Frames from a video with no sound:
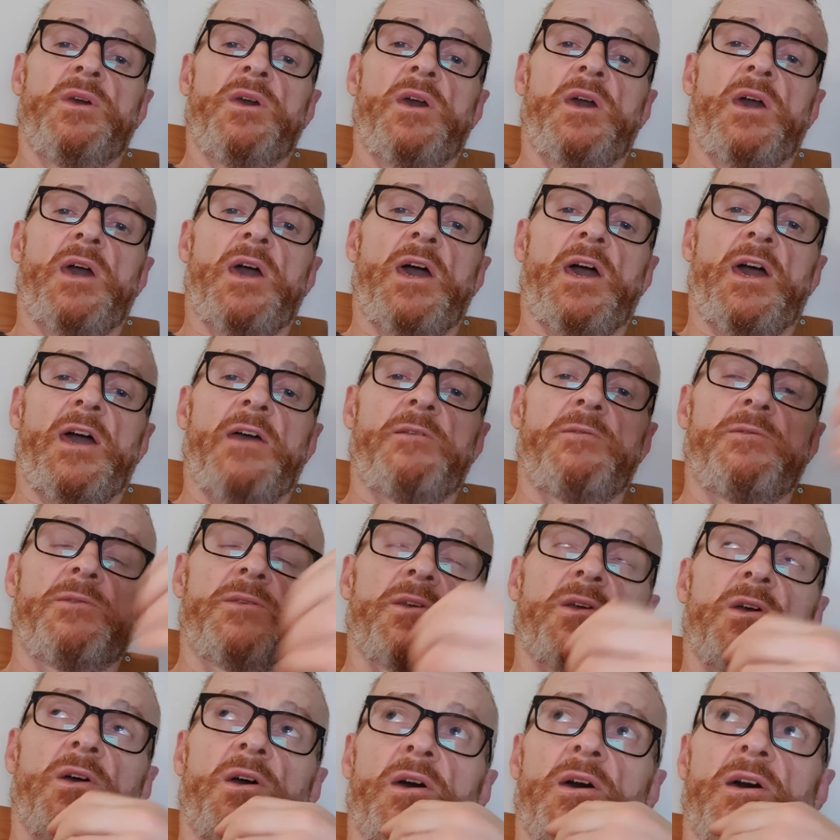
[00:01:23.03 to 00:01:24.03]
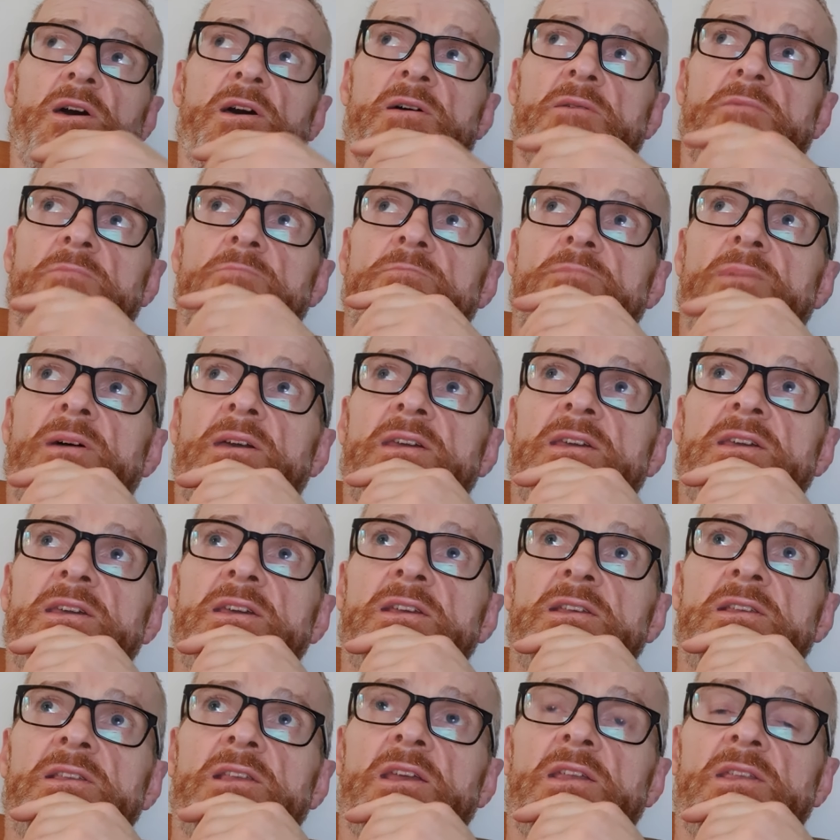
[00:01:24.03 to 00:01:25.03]
and
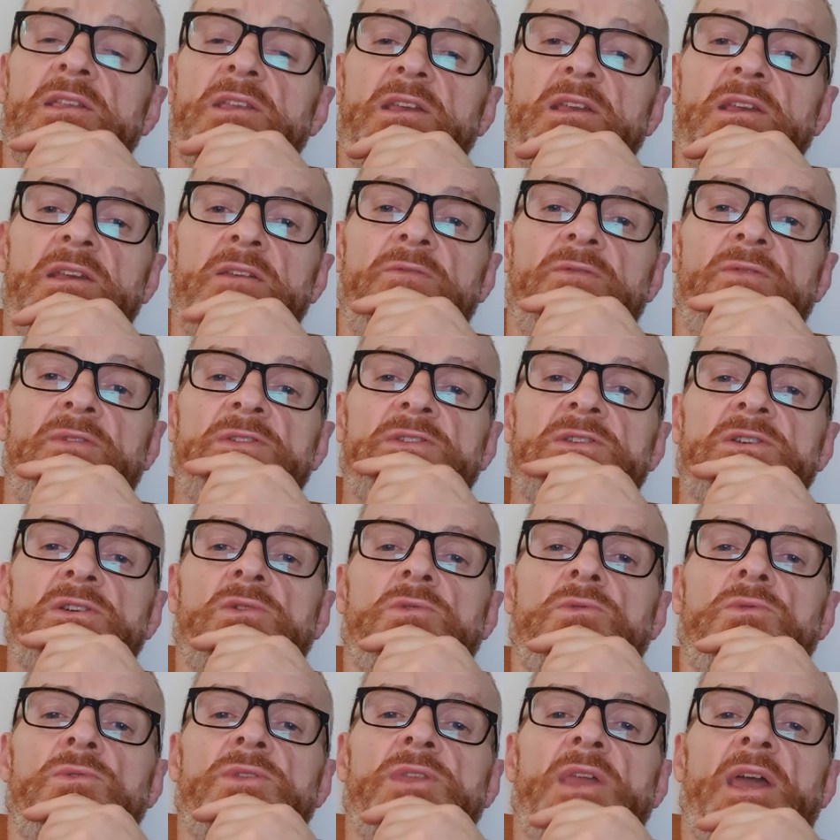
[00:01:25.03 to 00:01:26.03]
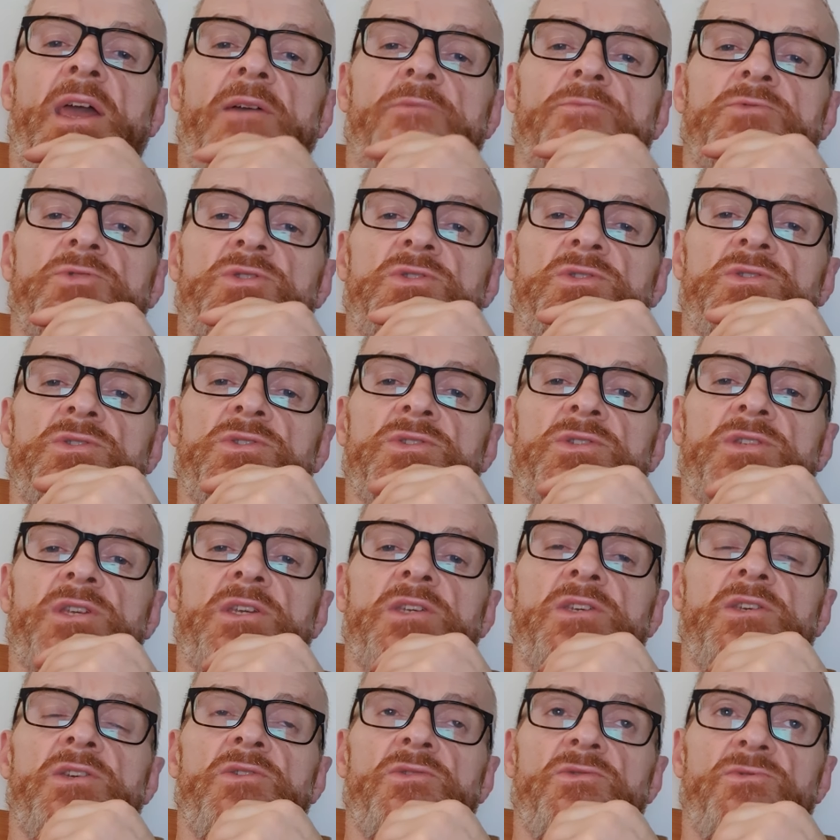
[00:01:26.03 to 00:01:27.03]
making the physical adaptations that
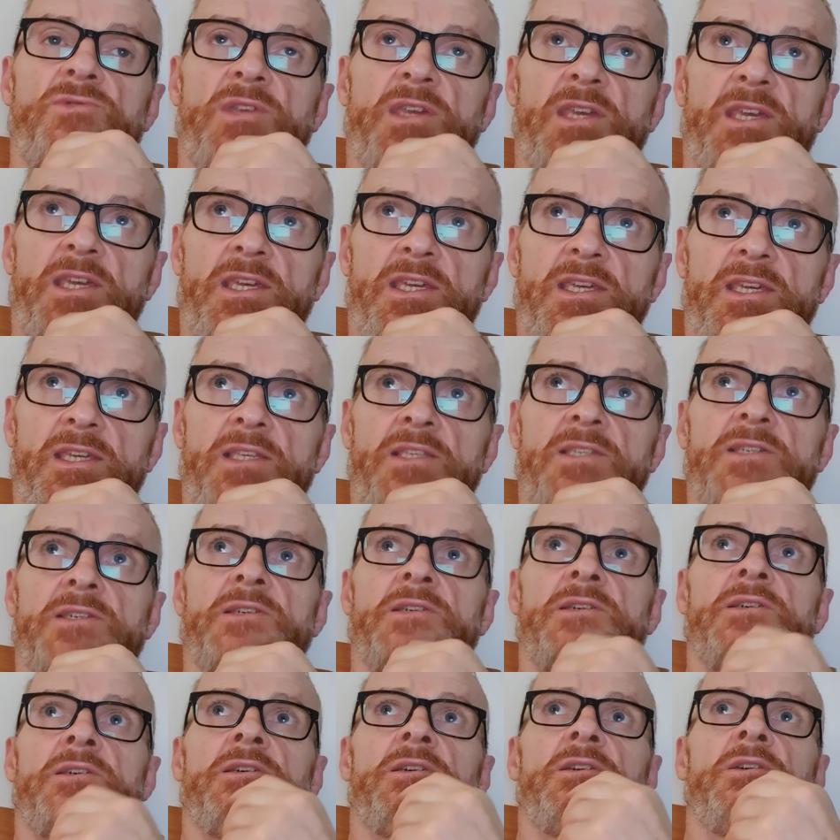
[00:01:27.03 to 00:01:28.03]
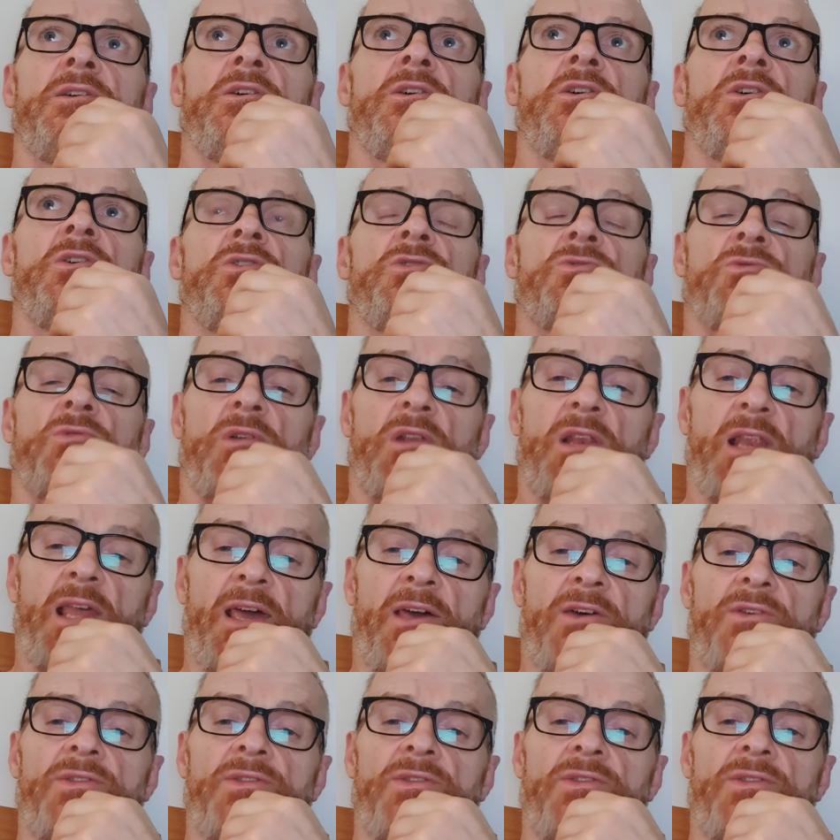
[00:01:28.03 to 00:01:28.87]
you need to allow